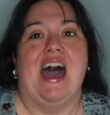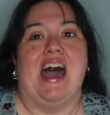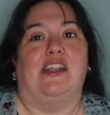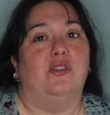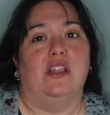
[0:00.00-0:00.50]

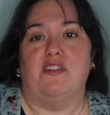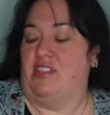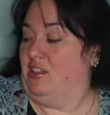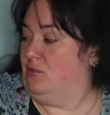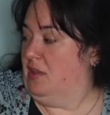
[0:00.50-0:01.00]
I don't love
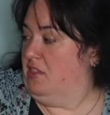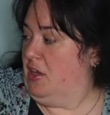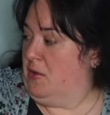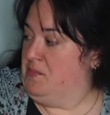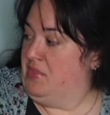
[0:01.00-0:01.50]
this one
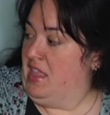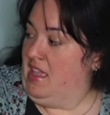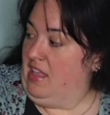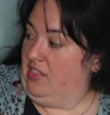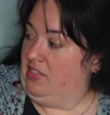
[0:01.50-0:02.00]
though.
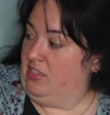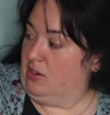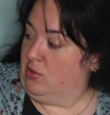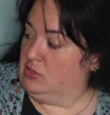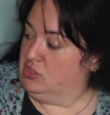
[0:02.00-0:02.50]
The
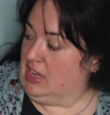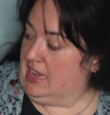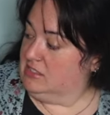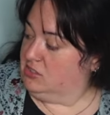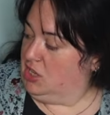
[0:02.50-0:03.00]
crochet
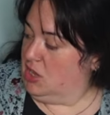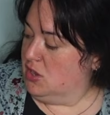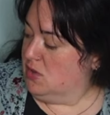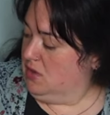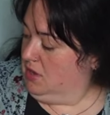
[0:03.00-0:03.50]
is
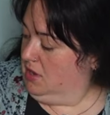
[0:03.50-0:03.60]
cute,